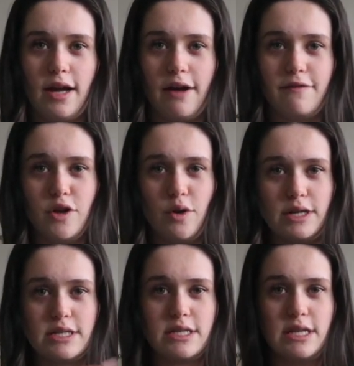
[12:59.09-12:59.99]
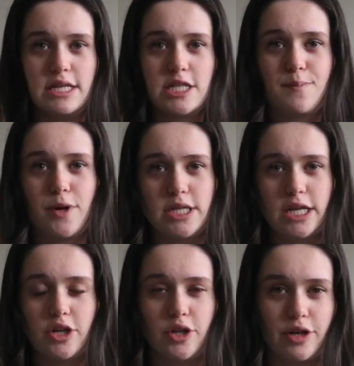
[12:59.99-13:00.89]
I've noticed this
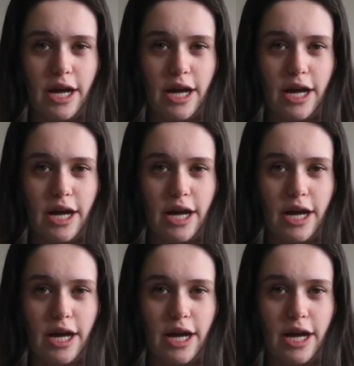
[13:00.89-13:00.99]
particular